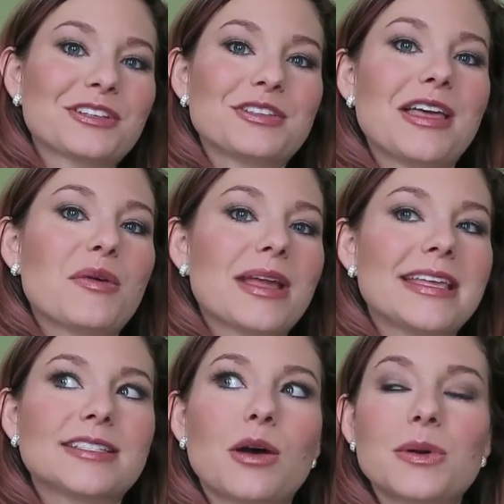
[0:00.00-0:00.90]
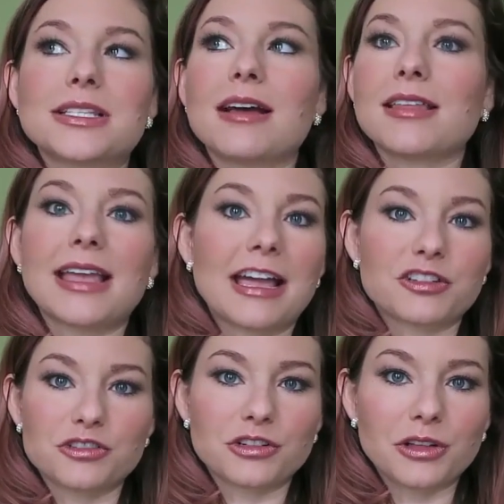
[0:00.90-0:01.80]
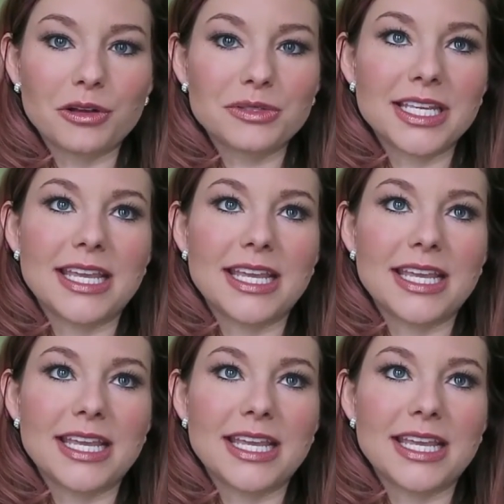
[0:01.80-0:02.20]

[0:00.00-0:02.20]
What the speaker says: So that way he's always got like extra clothes